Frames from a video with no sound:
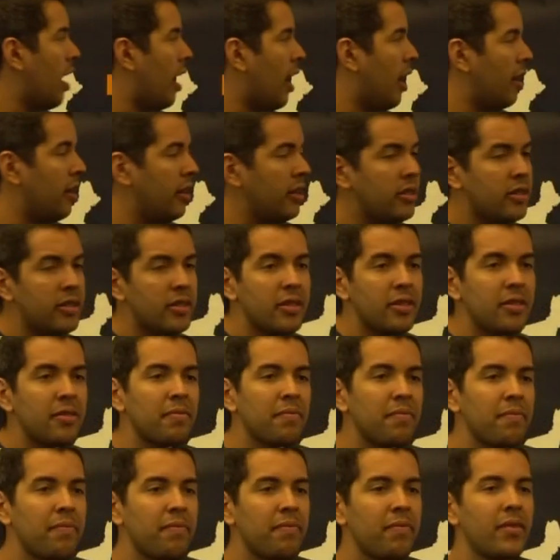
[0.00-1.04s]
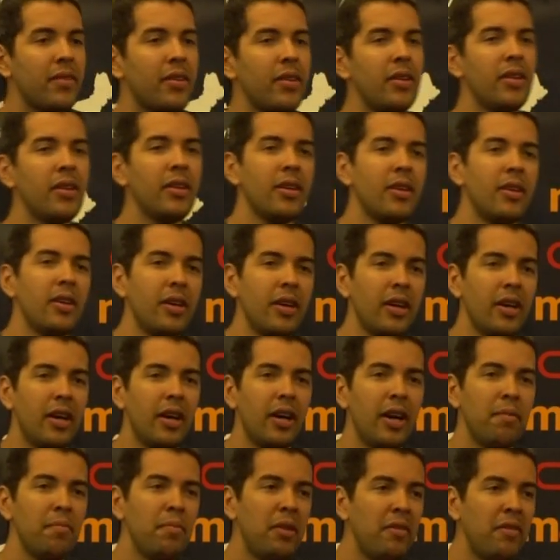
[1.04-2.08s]
Ares.
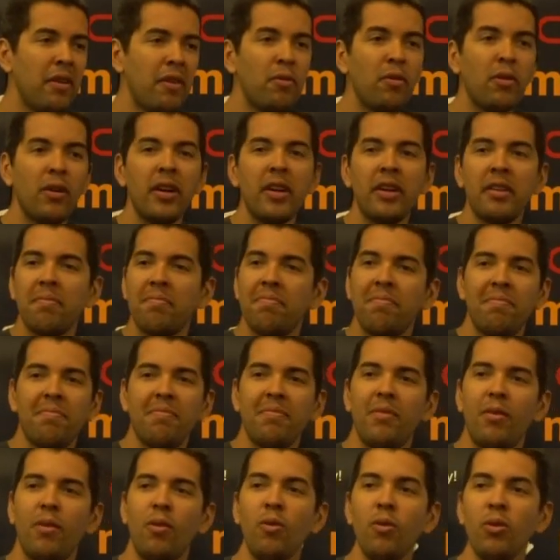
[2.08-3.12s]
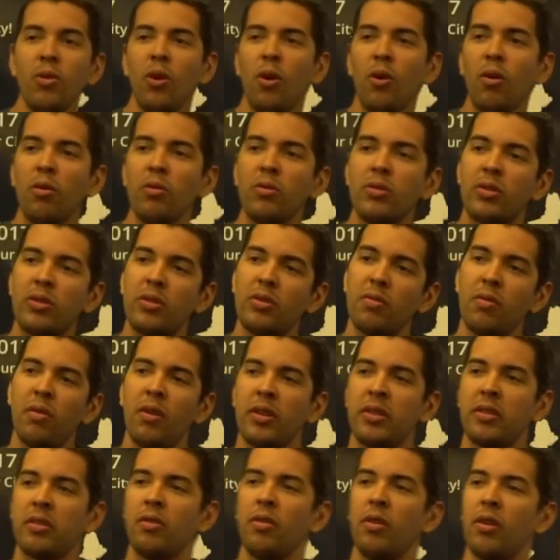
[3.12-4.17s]
Uh, I believe everyone who knows
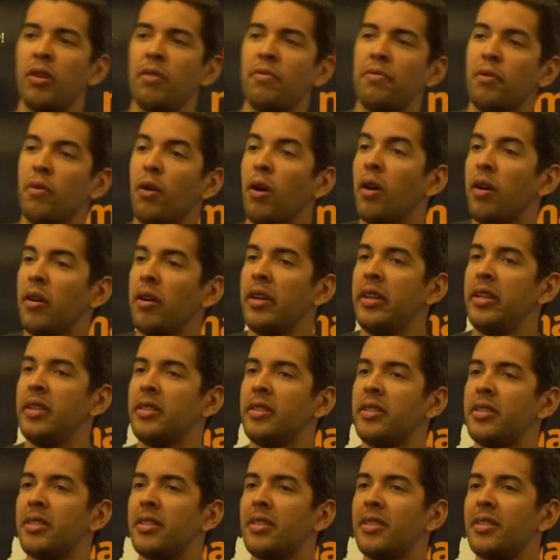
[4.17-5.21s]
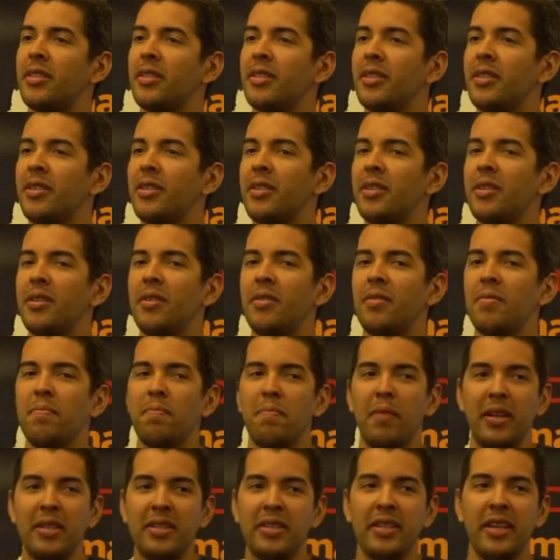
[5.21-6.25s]
what God of War is.
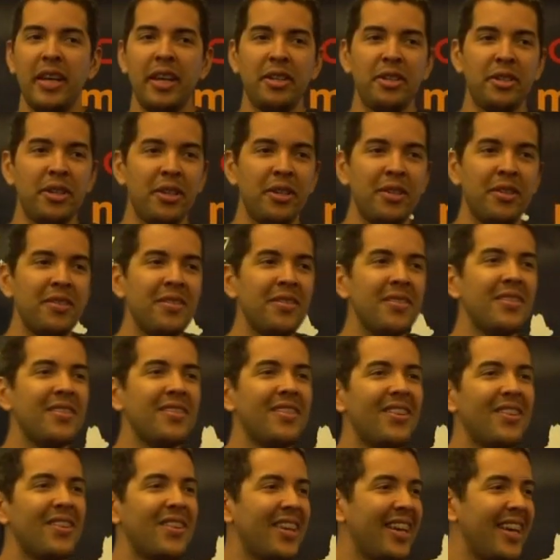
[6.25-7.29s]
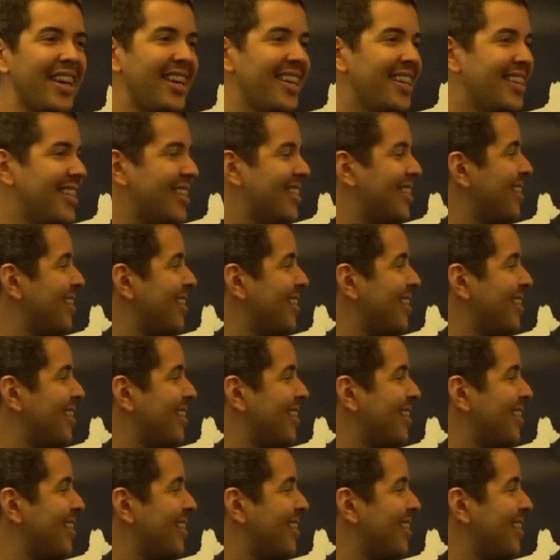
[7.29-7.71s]
PlayStation, okay.